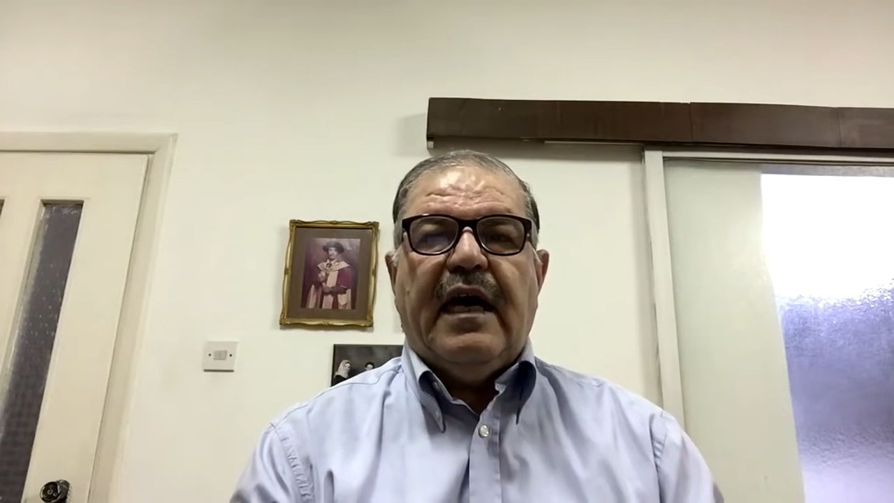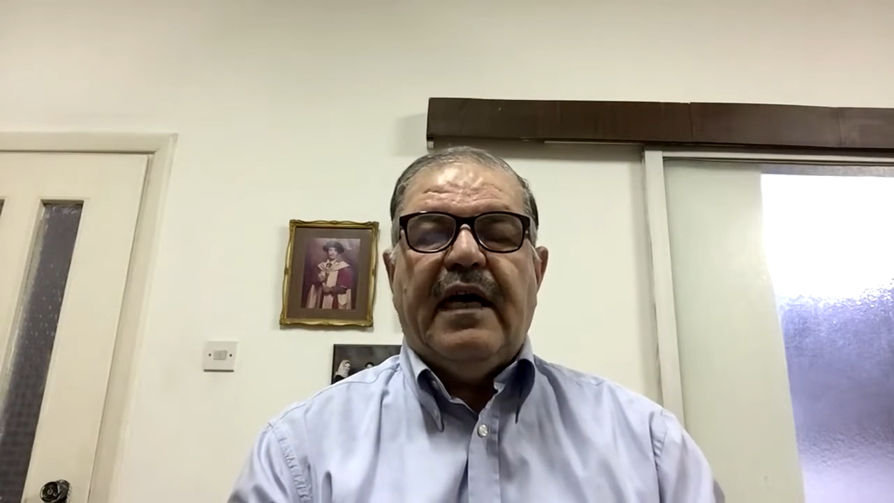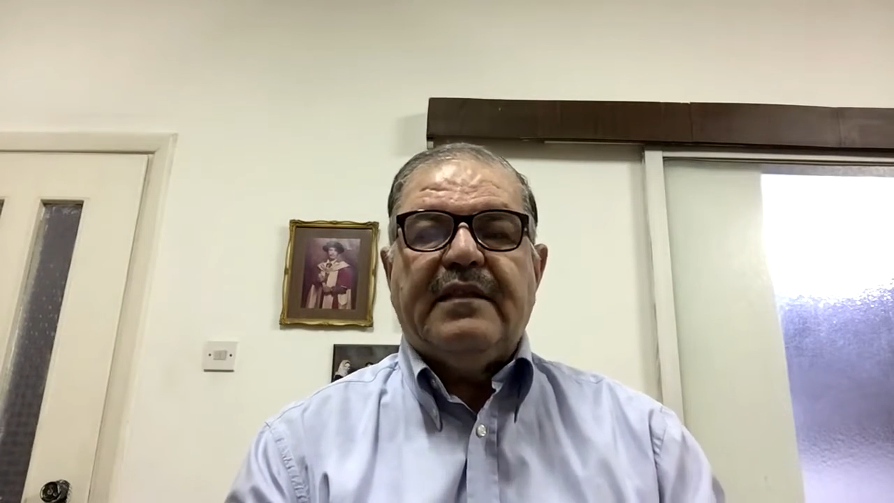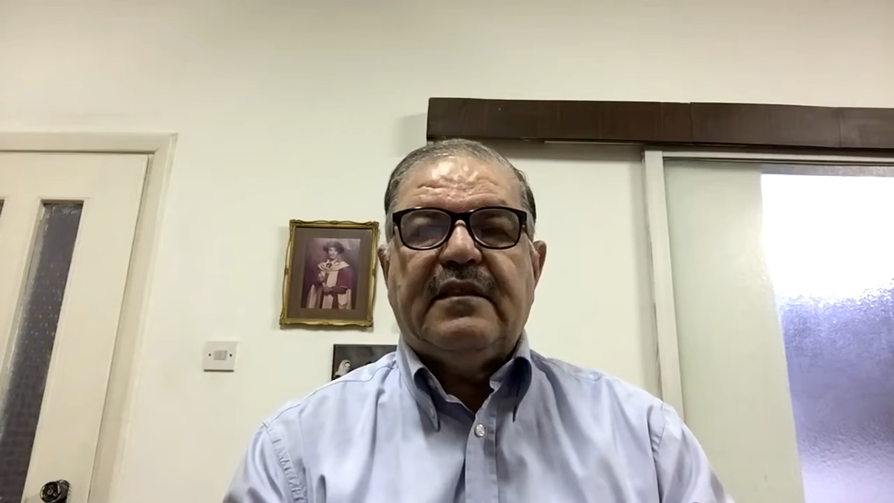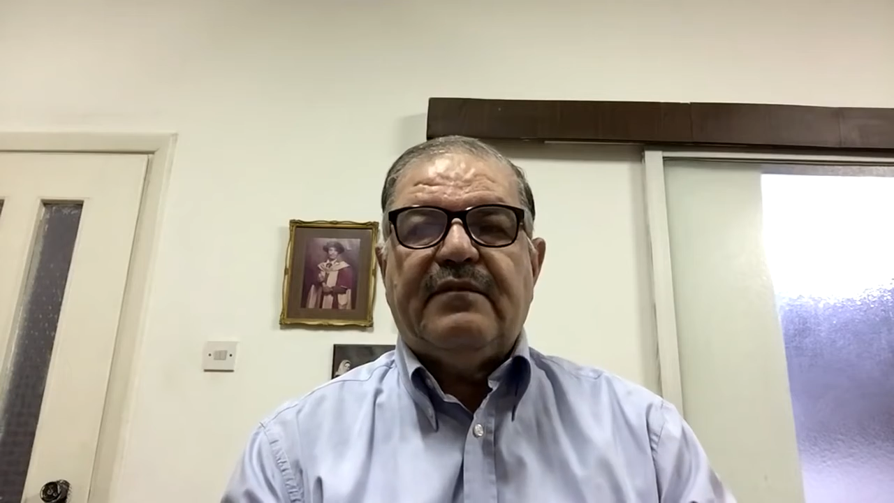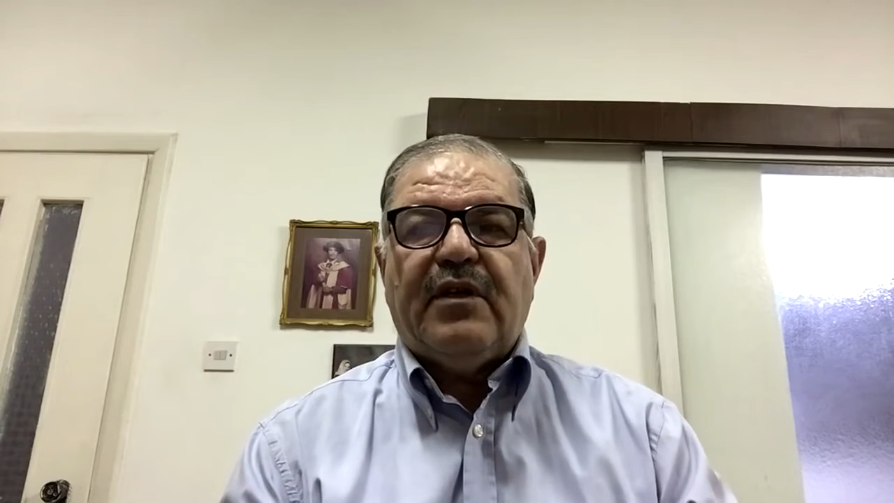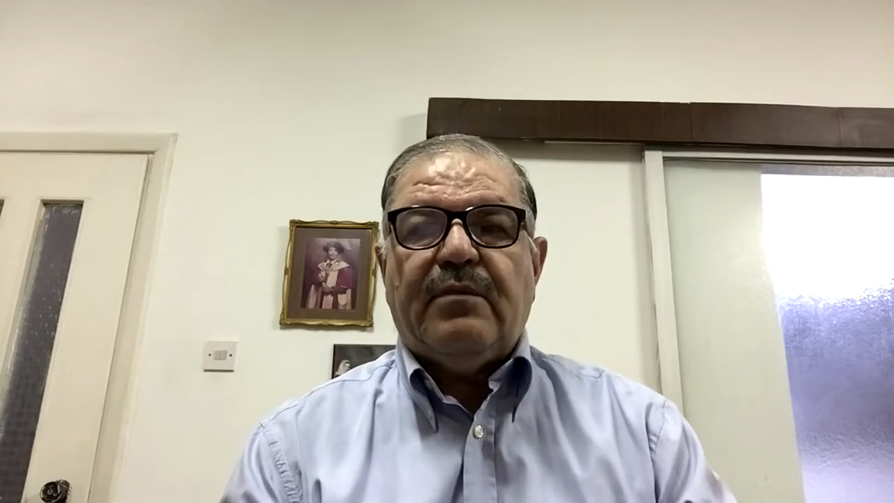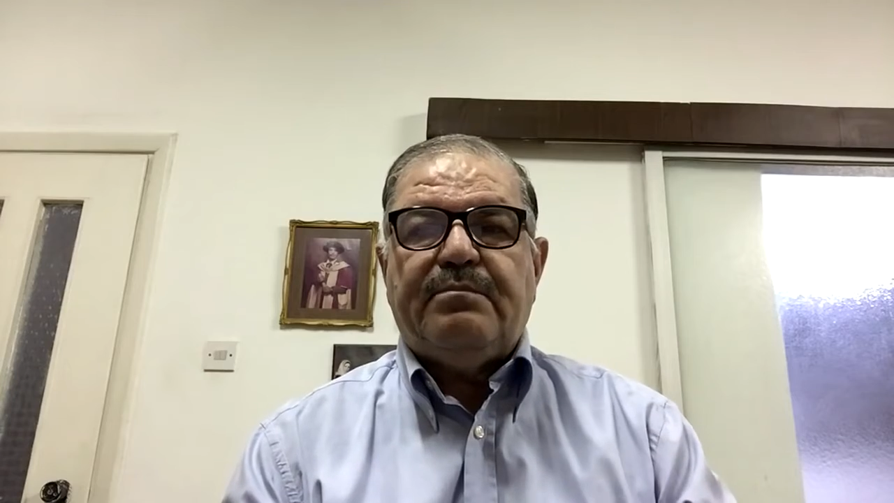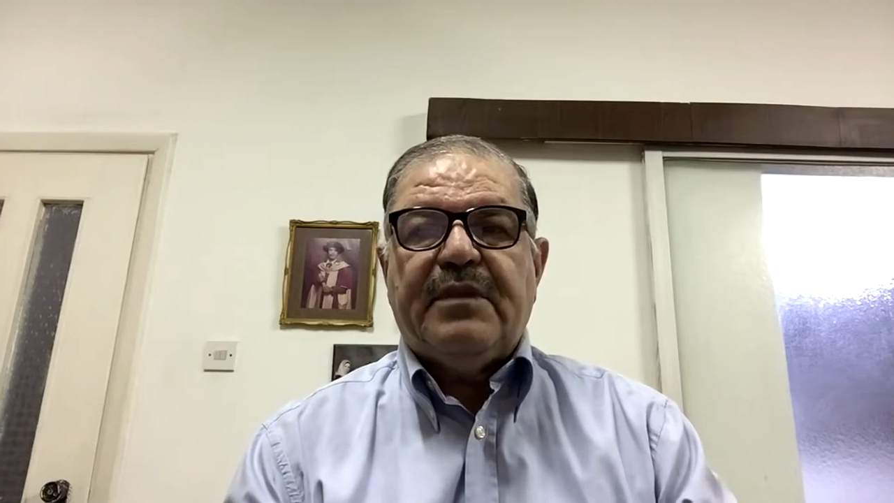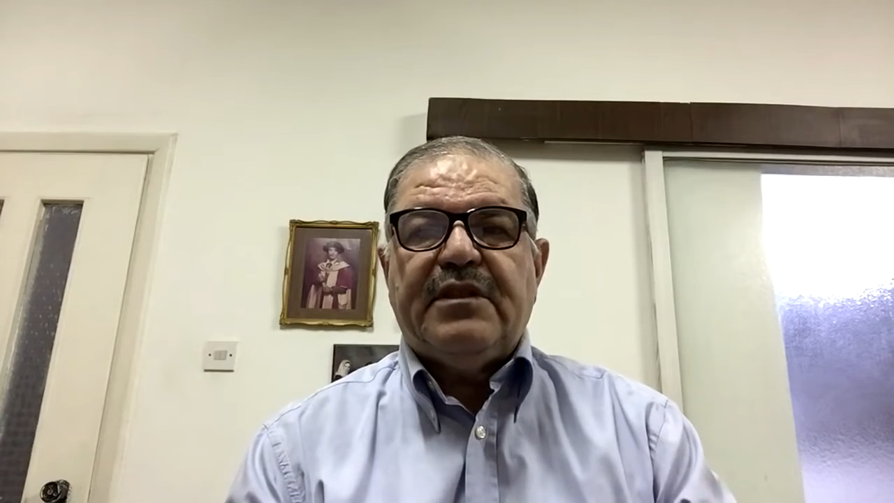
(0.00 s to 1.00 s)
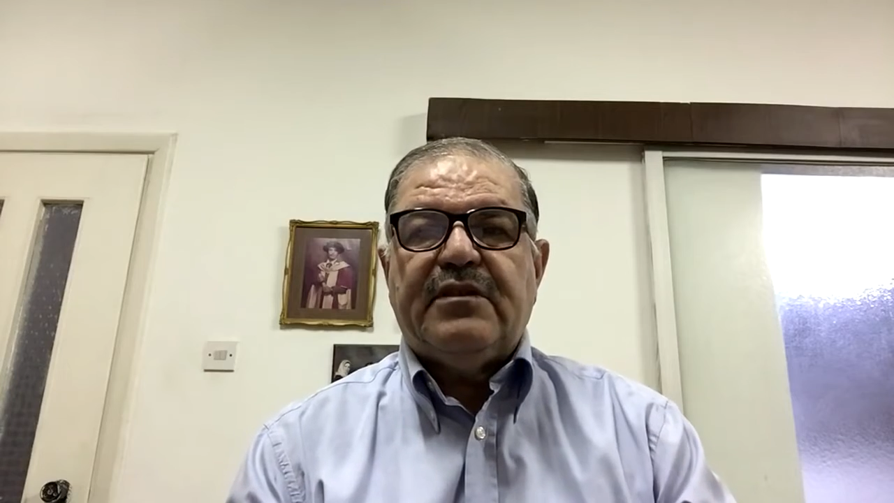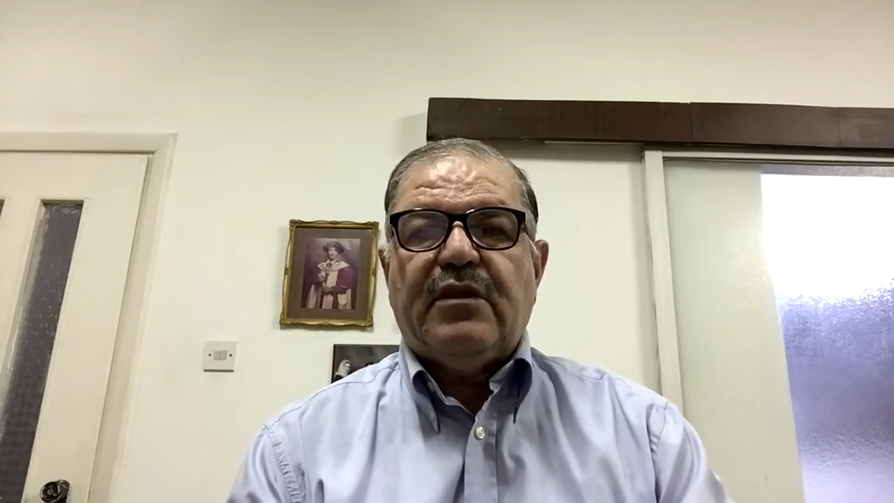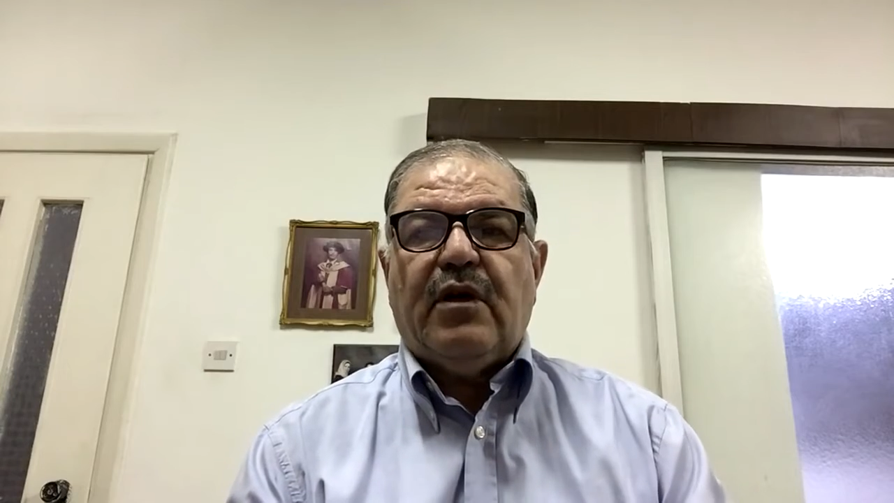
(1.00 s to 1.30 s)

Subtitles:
and development